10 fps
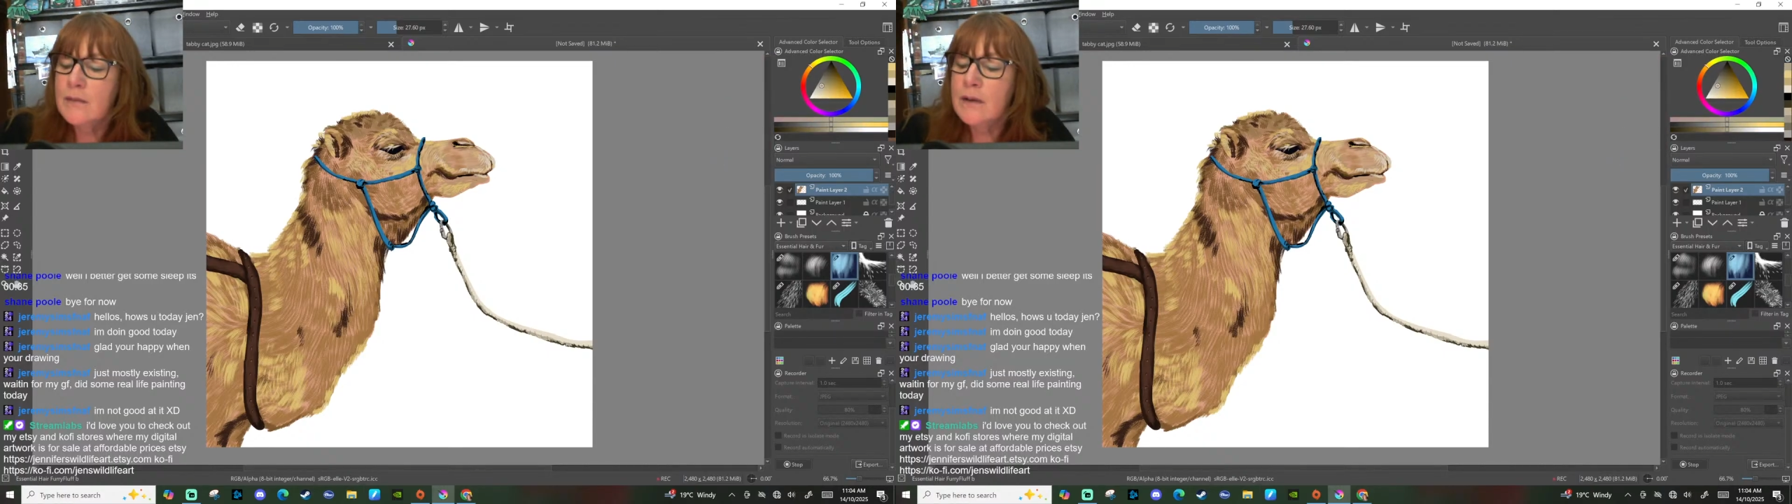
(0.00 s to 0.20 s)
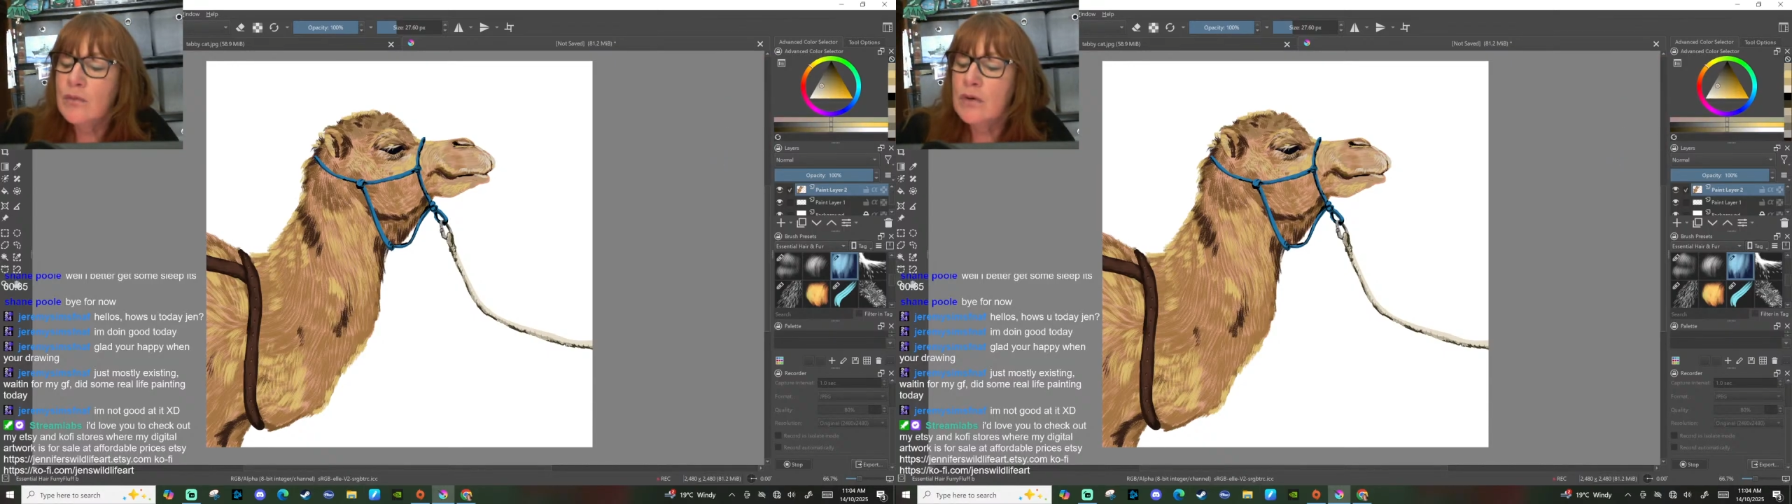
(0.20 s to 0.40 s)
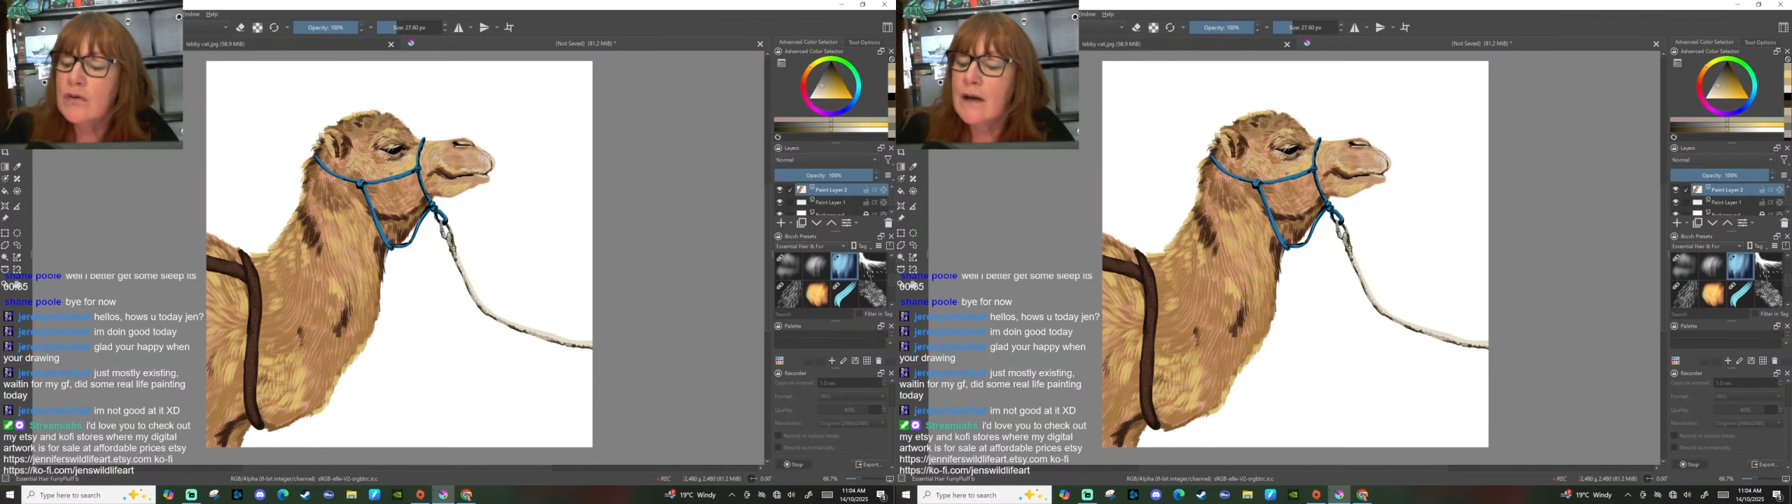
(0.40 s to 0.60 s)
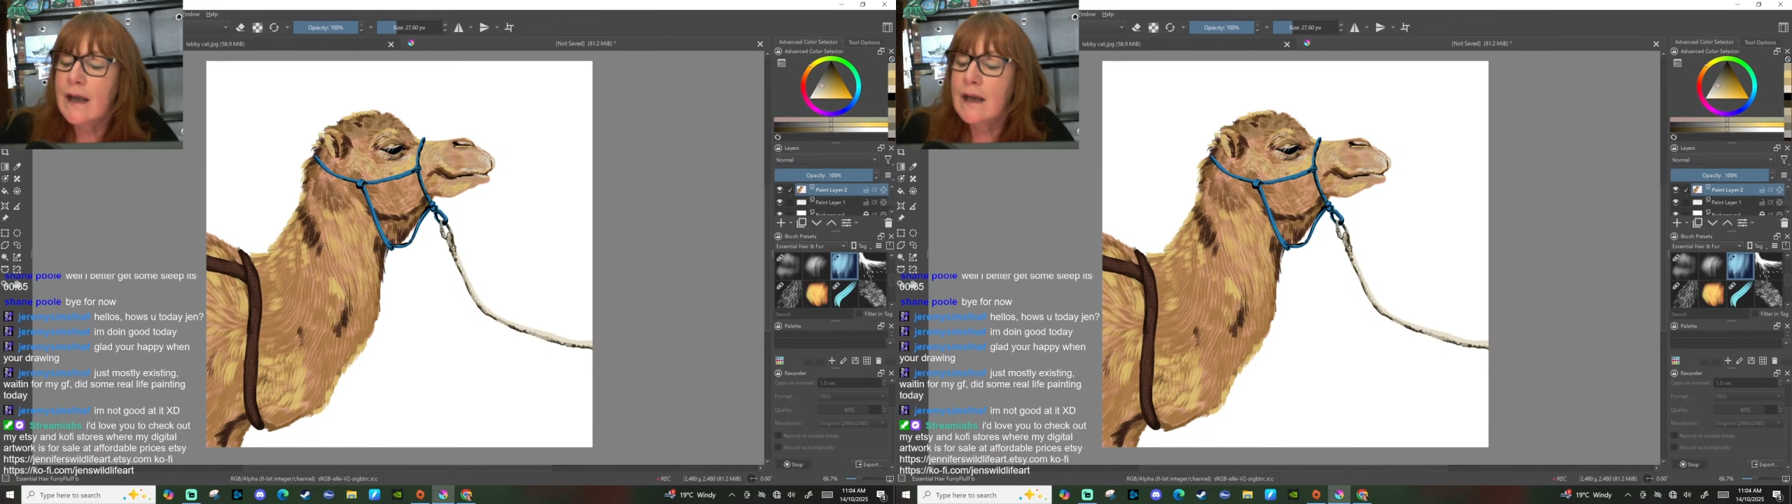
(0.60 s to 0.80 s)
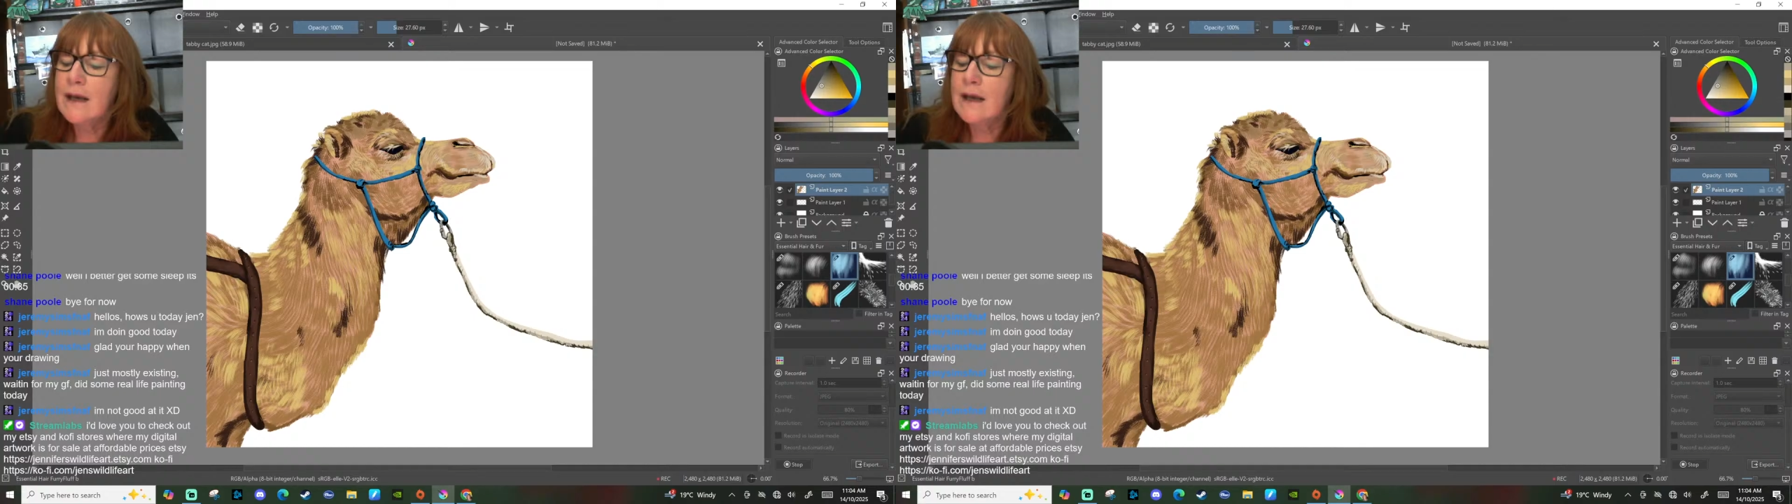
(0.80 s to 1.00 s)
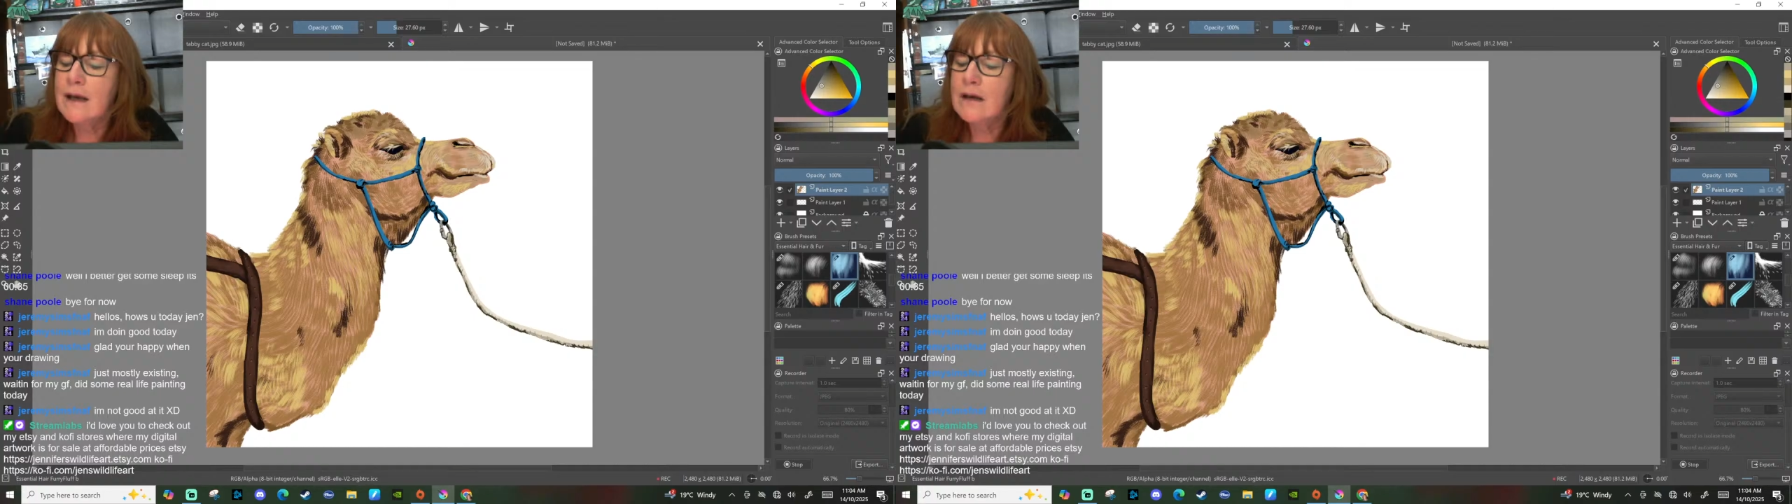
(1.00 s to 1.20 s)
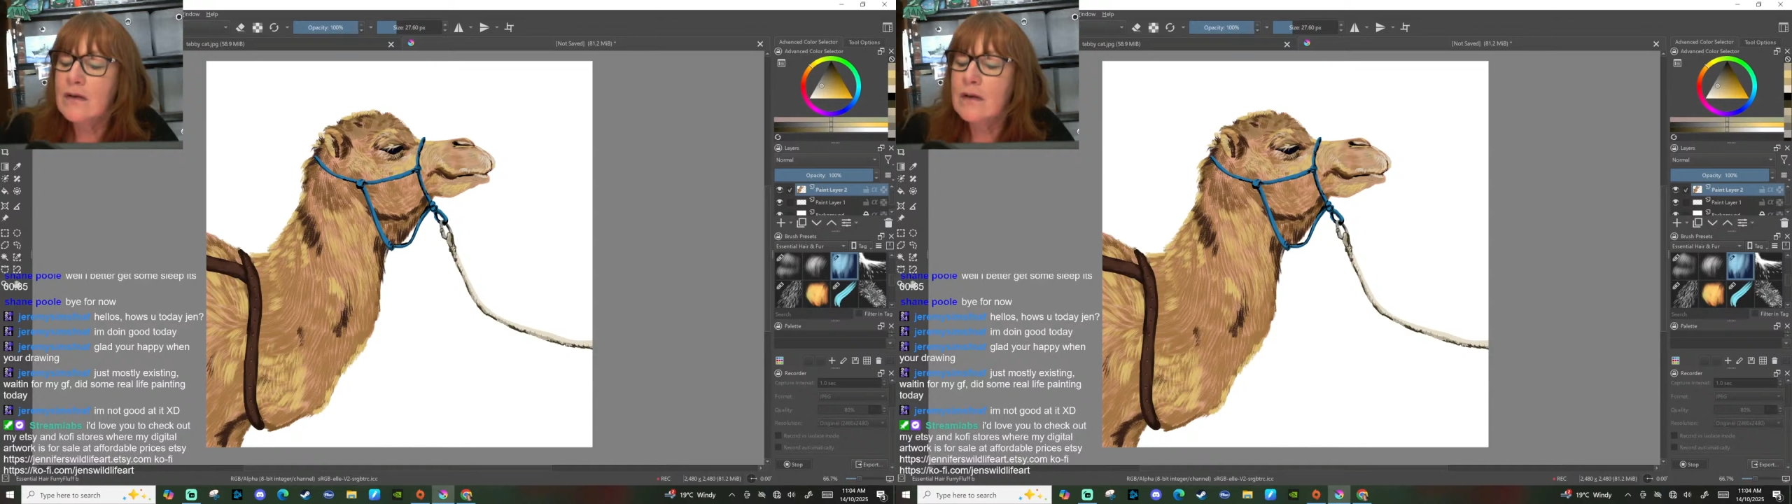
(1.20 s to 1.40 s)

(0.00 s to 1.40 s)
bit more grey in here.